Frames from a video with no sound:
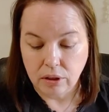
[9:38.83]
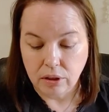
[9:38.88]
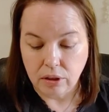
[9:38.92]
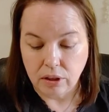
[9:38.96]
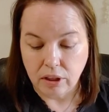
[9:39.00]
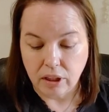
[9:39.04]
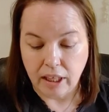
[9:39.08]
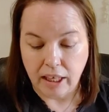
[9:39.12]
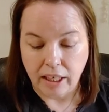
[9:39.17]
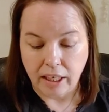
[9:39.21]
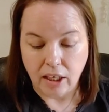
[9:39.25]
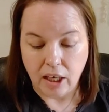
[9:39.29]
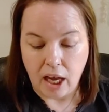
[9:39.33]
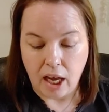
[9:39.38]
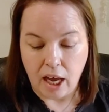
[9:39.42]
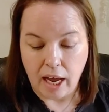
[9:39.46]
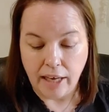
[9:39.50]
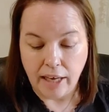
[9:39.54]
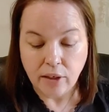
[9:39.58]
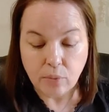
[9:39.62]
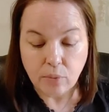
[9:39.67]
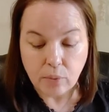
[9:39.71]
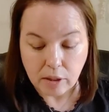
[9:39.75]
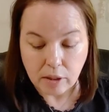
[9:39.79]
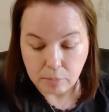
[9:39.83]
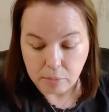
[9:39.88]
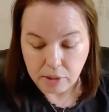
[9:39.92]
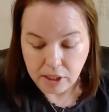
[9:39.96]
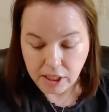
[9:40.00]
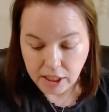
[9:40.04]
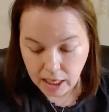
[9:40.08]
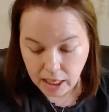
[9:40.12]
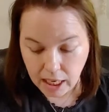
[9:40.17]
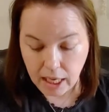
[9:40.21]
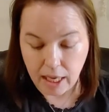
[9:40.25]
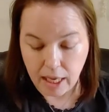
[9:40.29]
like, I don't want to
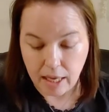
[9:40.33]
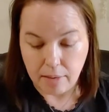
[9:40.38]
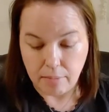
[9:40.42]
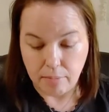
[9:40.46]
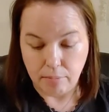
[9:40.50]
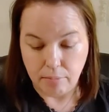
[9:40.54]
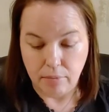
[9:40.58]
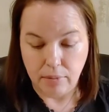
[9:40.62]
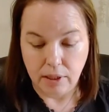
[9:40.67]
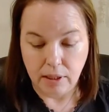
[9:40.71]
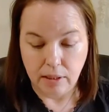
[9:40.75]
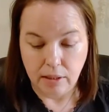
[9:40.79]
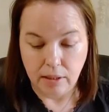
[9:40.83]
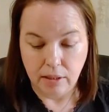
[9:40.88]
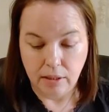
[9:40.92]
become